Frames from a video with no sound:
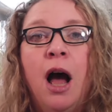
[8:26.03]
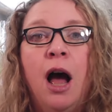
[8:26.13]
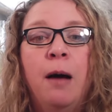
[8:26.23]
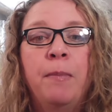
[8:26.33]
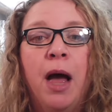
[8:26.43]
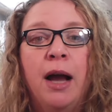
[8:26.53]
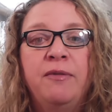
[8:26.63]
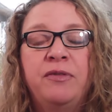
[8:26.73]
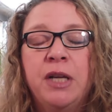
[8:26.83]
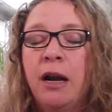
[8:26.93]
Um,
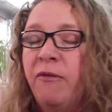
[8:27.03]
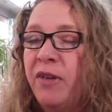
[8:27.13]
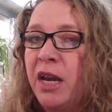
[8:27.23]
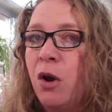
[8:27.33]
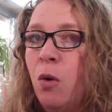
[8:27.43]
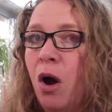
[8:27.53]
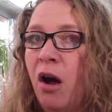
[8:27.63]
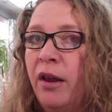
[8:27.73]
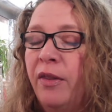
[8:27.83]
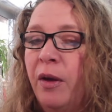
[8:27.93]
I've done a video
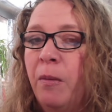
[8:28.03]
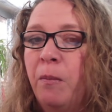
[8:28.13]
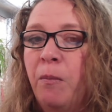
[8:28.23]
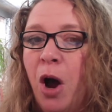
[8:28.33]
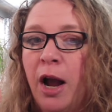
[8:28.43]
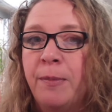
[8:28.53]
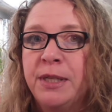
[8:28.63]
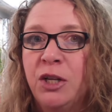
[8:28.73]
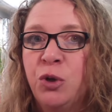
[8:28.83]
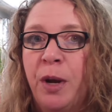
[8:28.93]
on the mock-up
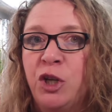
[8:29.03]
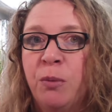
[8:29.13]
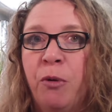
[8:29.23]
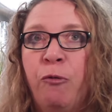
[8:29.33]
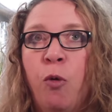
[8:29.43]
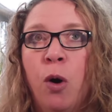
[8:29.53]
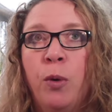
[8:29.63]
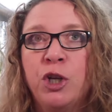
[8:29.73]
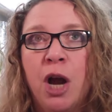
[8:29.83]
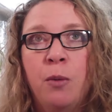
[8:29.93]
situation before,
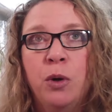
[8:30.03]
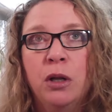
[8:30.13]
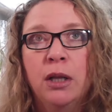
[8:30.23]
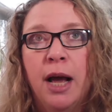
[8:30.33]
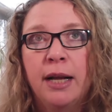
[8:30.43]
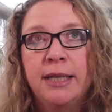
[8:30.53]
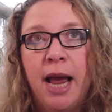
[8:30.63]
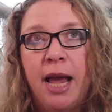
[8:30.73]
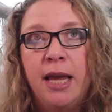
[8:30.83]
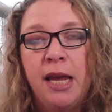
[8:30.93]
which I will uh,
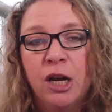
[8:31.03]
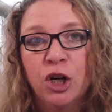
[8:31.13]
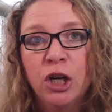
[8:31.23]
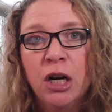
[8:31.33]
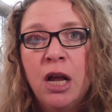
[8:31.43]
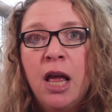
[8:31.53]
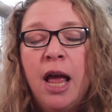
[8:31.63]
tag here.